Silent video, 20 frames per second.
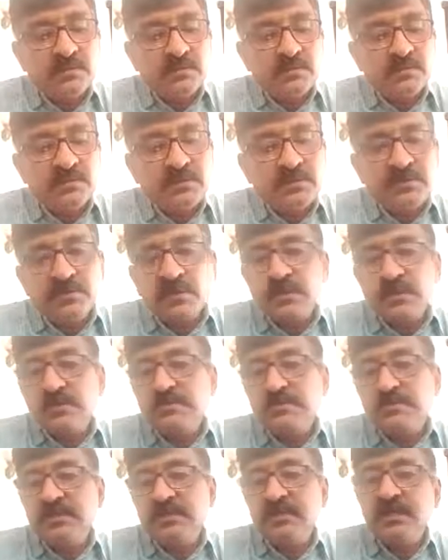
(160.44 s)
When you talk
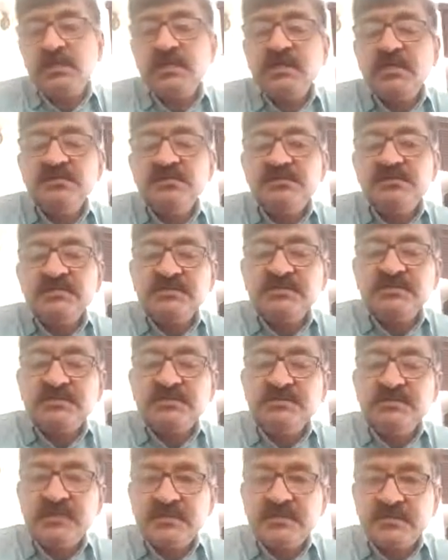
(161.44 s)
about the clinical features
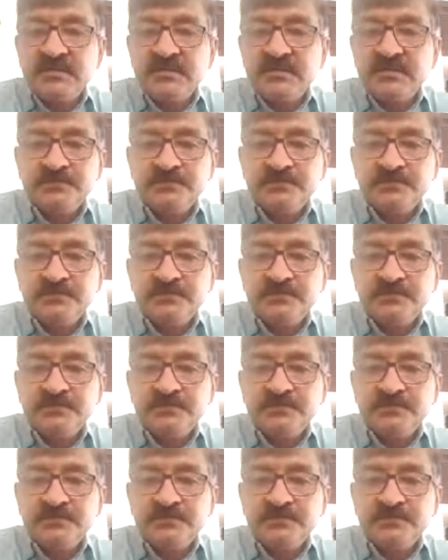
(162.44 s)
of ANAC,